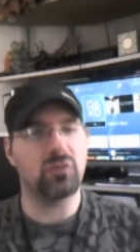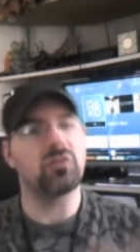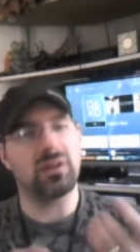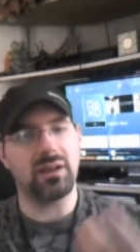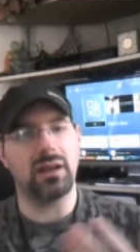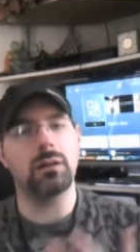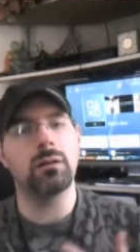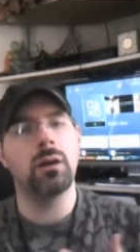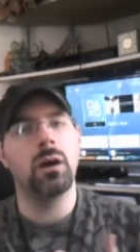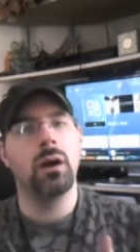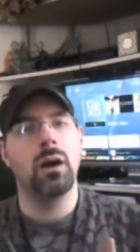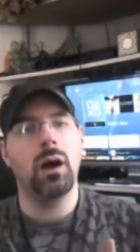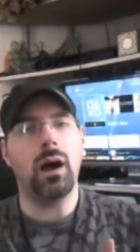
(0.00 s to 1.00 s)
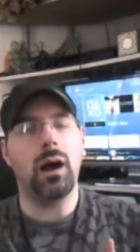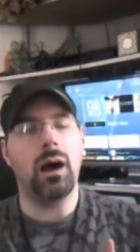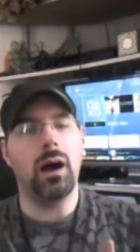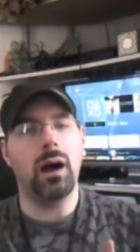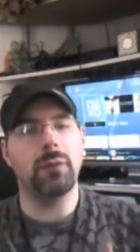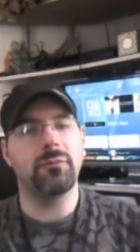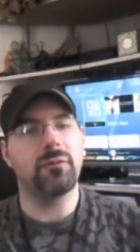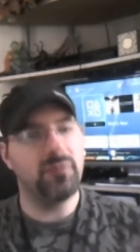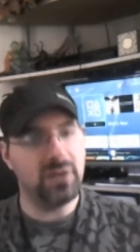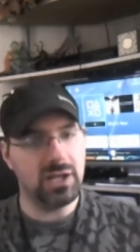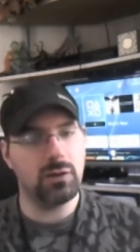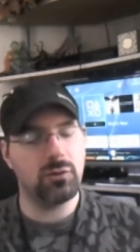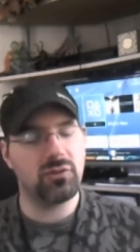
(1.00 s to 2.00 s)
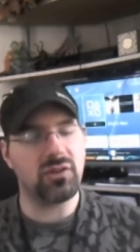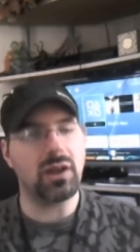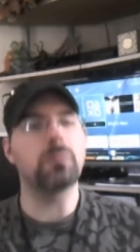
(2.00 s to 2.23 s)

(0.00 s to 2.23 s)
So check that out. Uh, for videos,